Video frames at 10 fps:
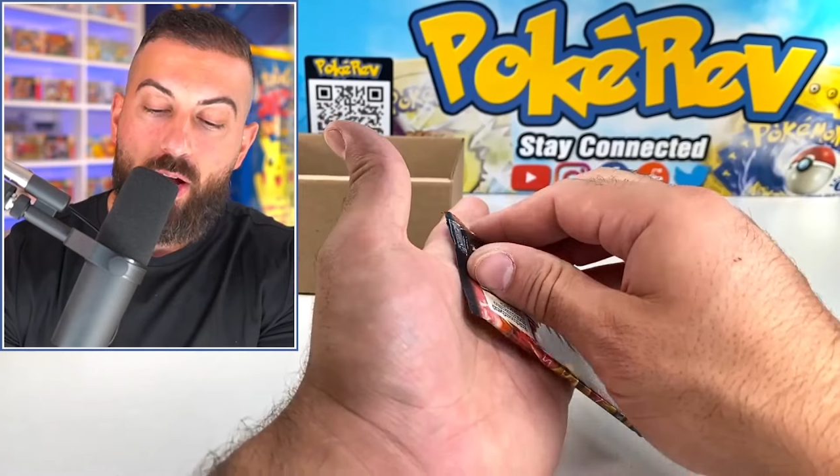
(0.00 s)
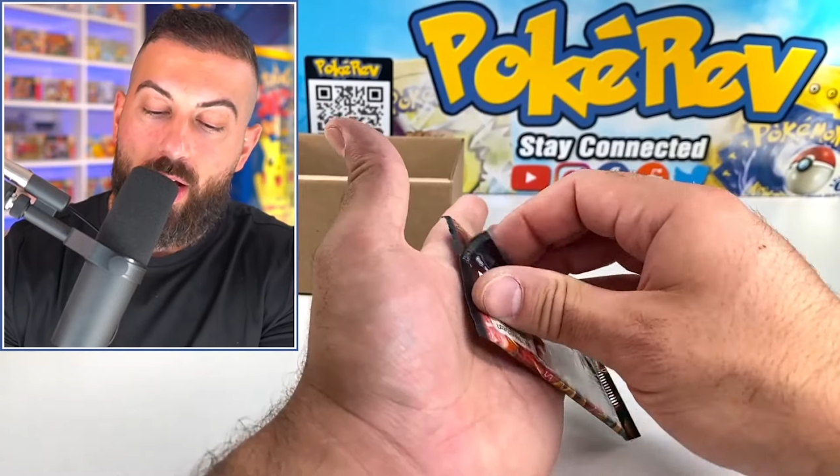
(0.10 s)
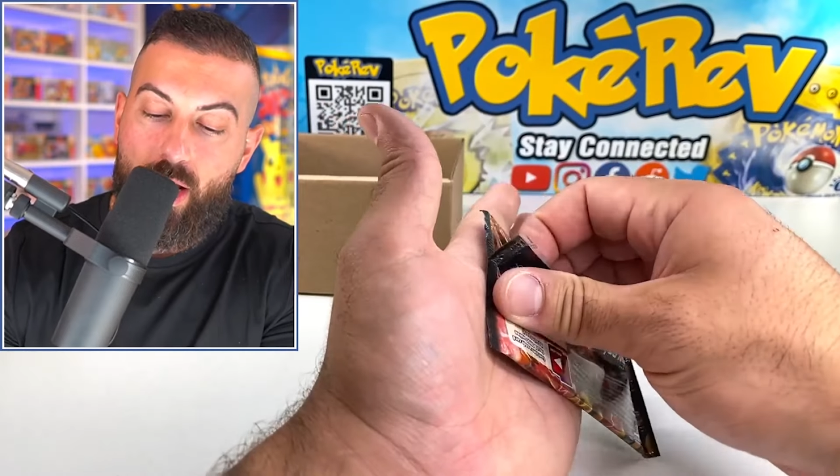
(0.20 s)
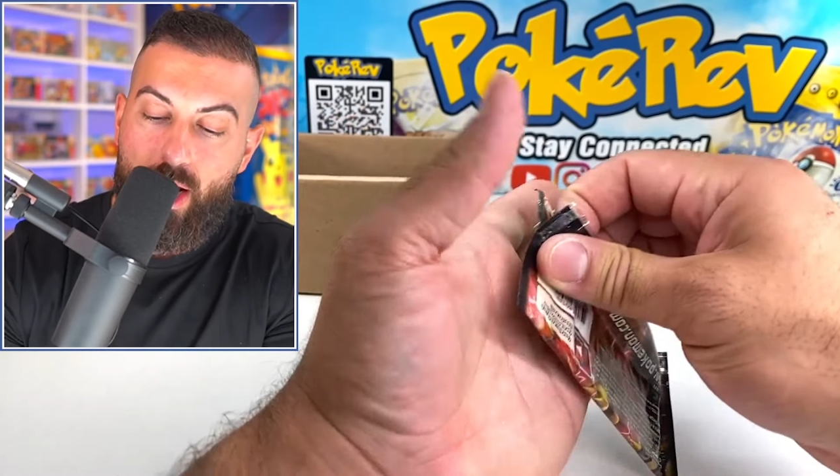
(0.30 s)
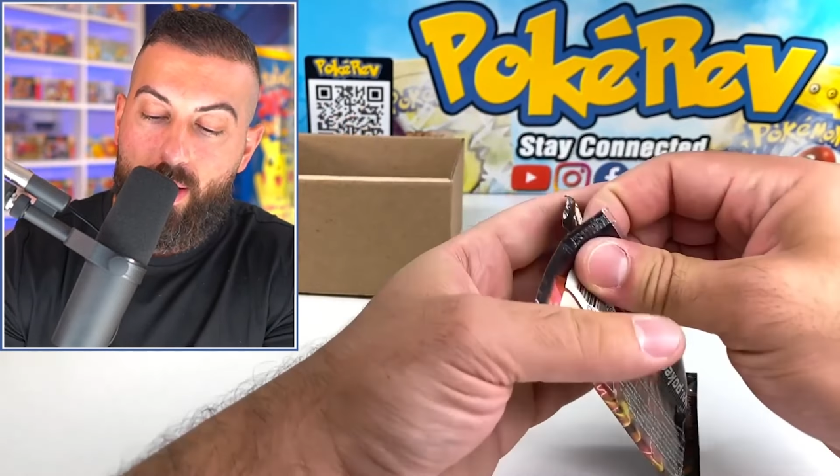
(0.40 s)
All
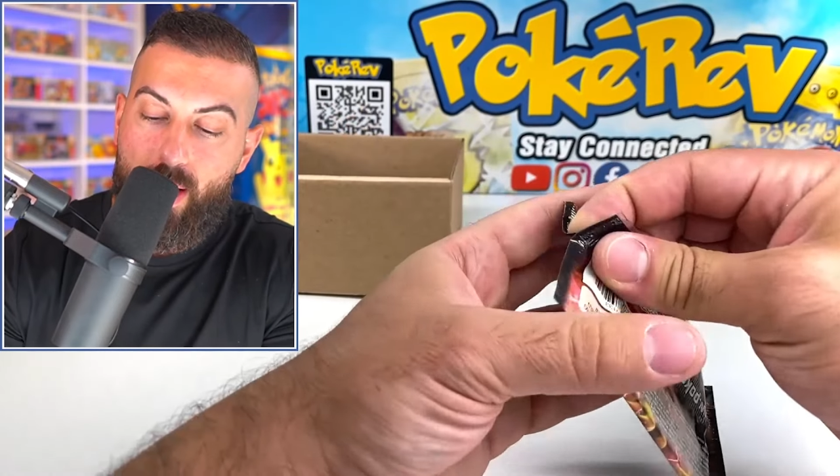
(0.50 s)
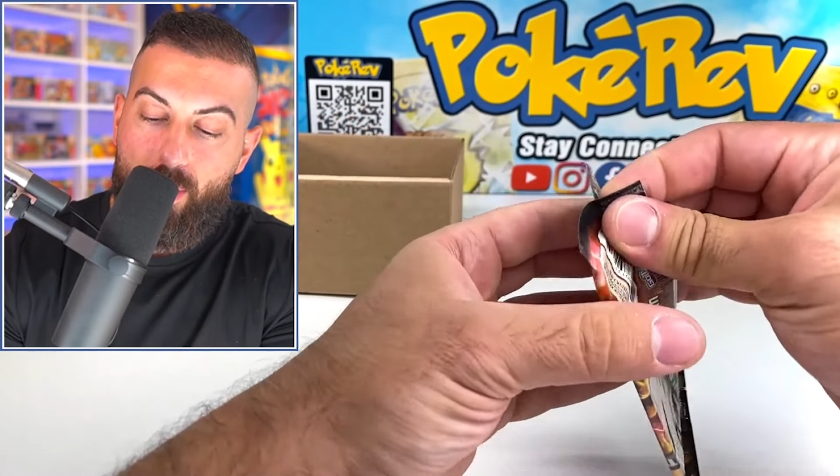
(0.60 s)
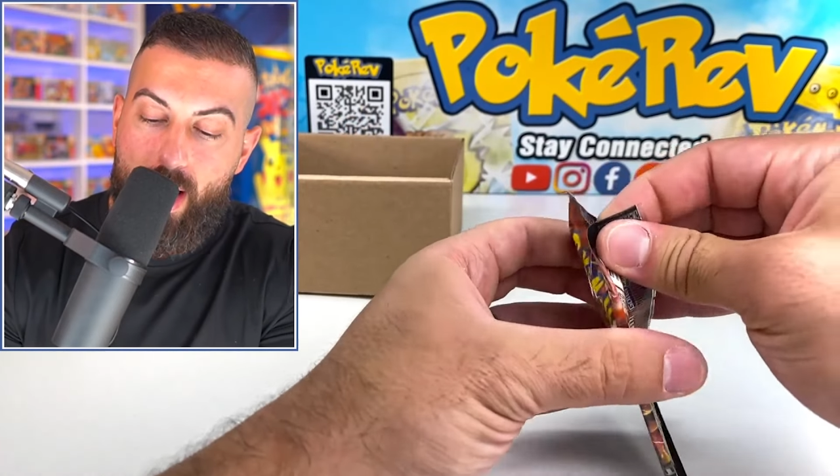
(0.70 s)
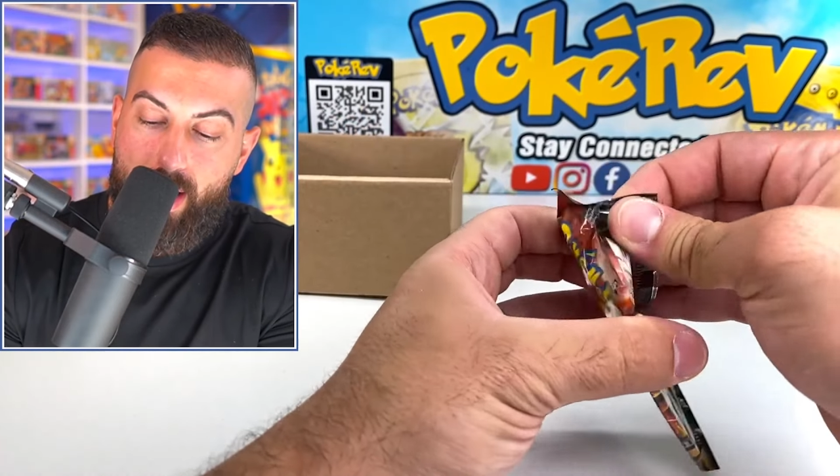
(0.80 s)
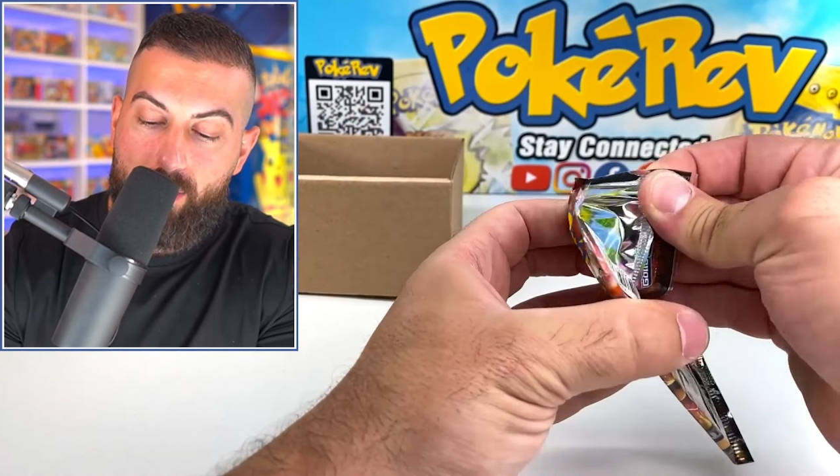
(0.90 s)
right, all right.
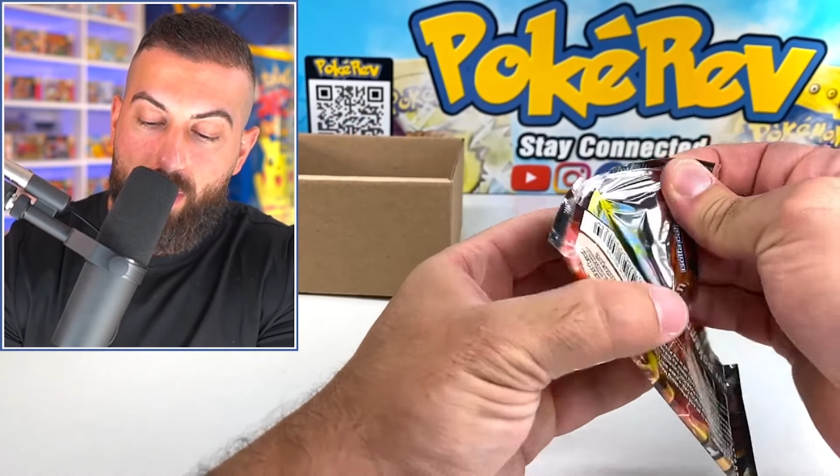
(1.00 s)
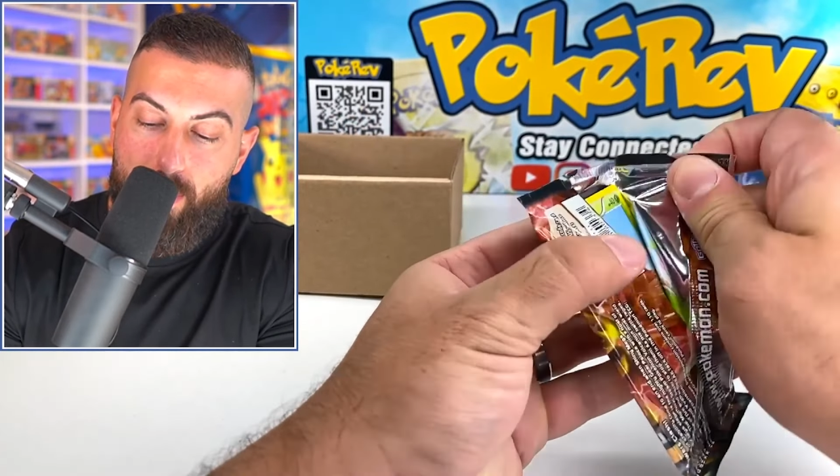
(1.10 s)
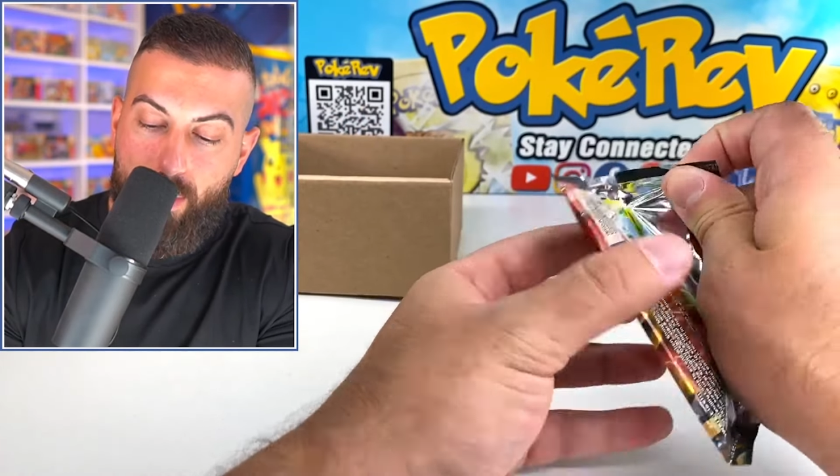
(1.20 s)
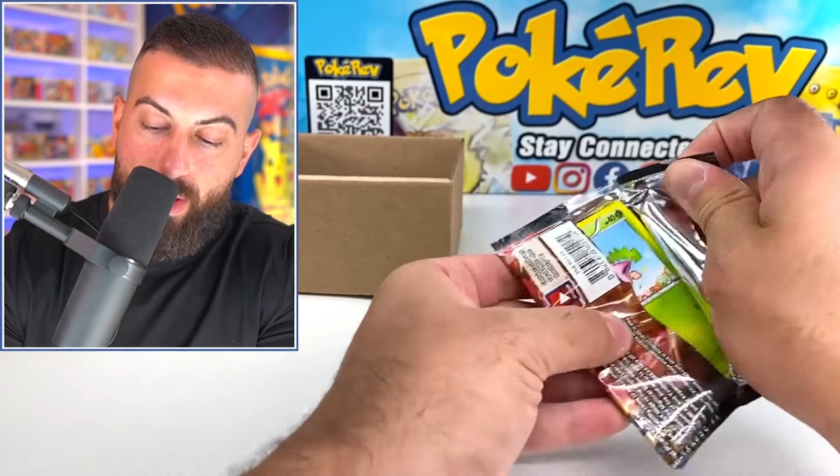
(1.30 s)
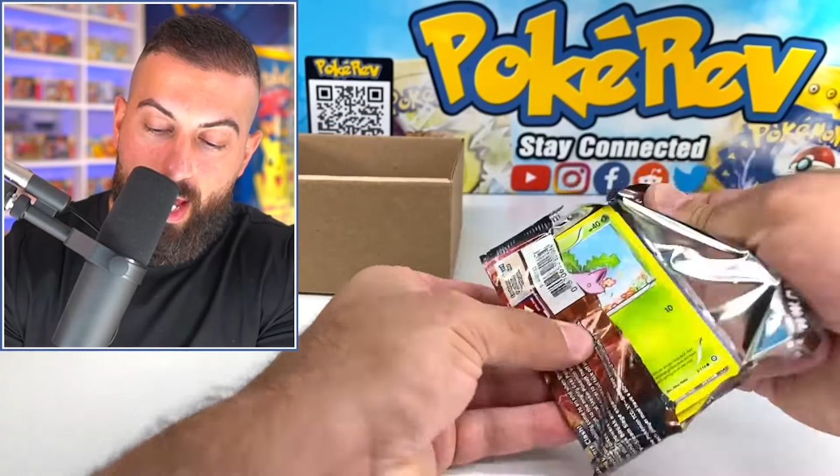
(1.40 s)
We're not giving
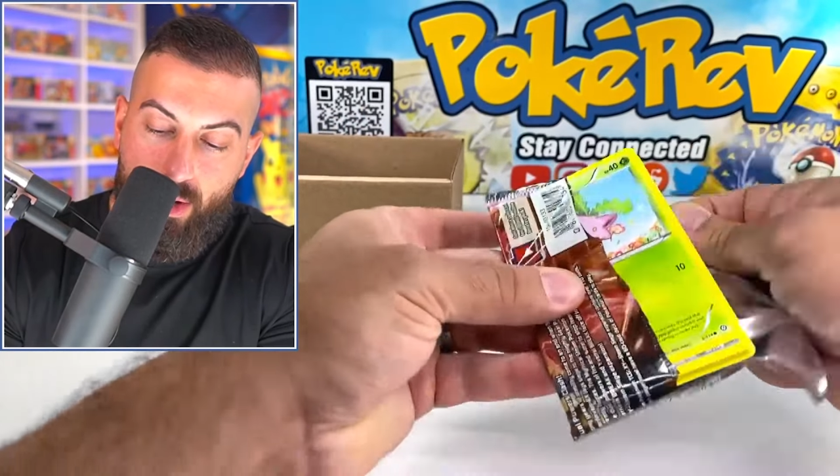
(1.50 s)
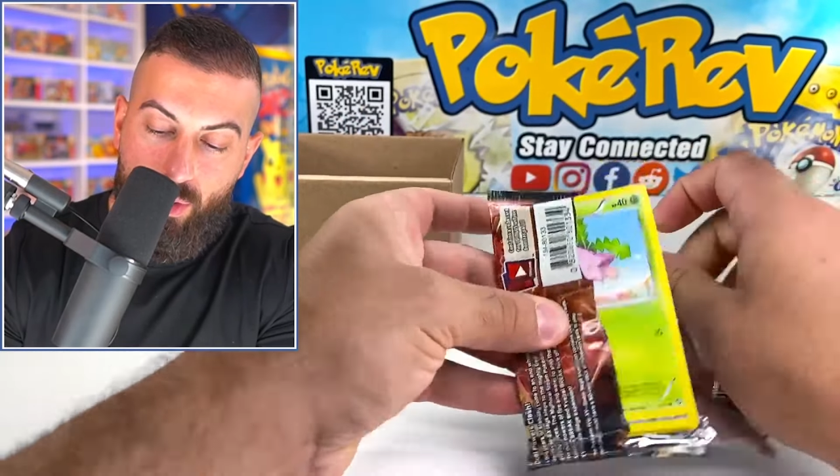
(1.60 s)
up on that.